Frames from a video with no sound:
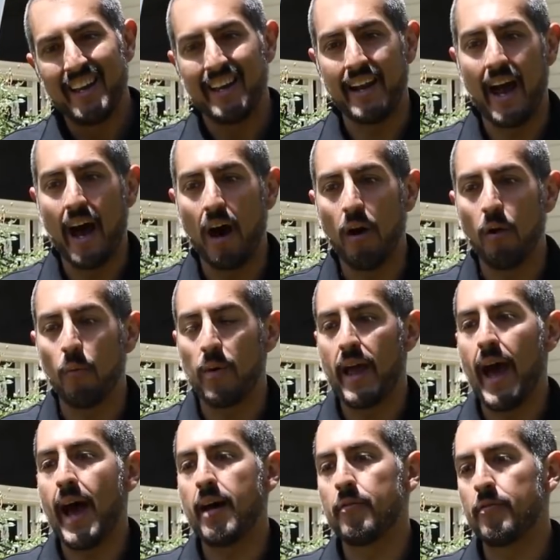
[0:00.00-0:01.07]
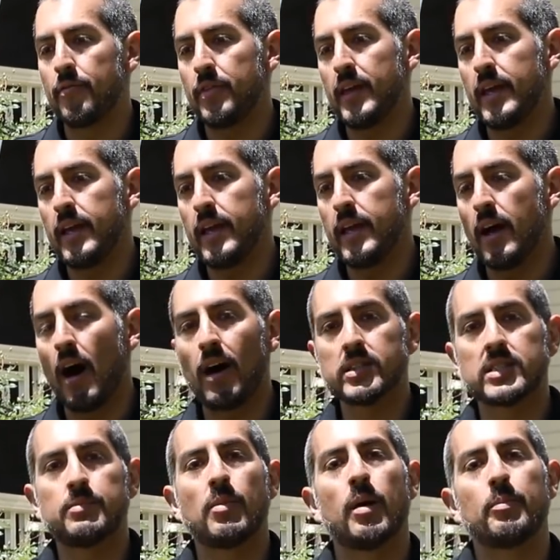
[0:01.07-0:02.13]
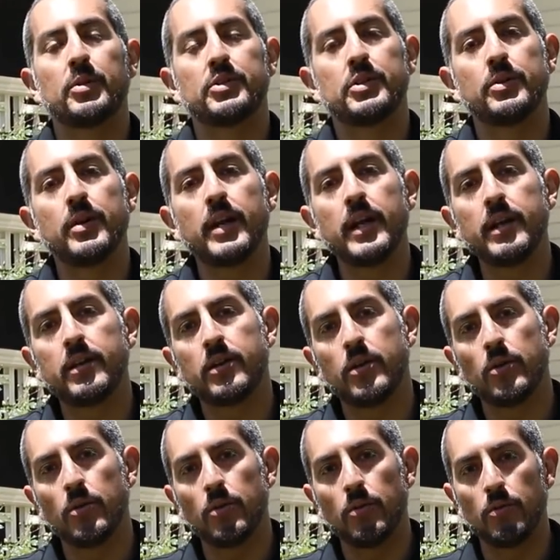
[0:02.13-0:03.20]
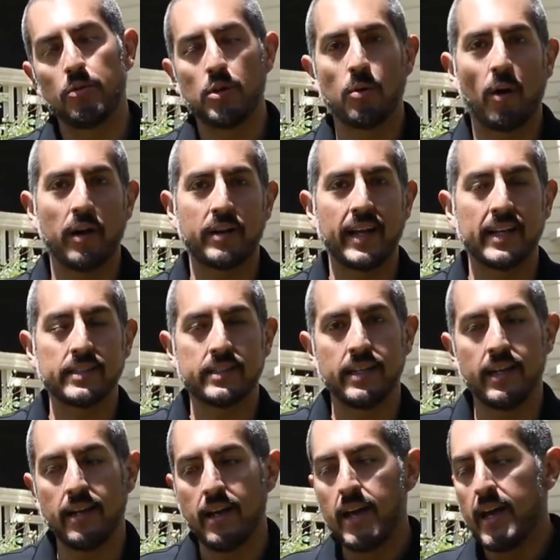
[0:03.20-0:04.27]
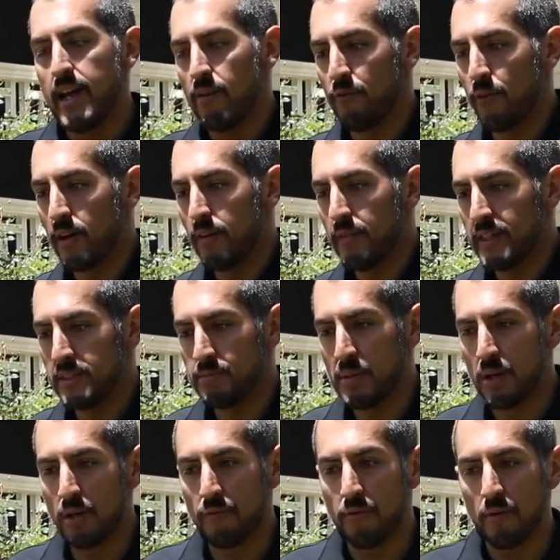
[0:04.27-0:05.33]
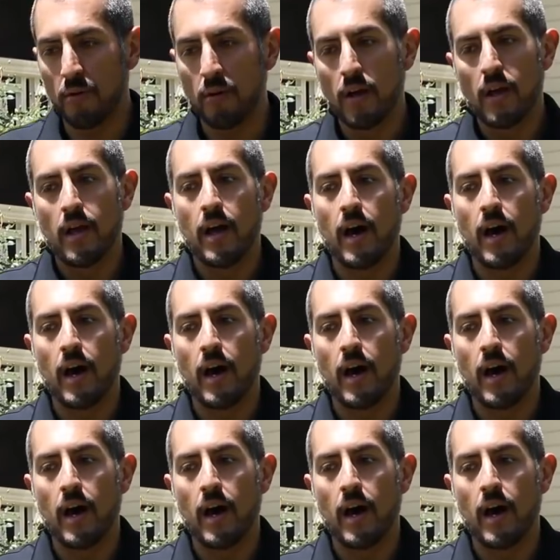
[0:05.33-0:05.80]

Now, we have the awesome opportunity to do our testing in front of this beautiful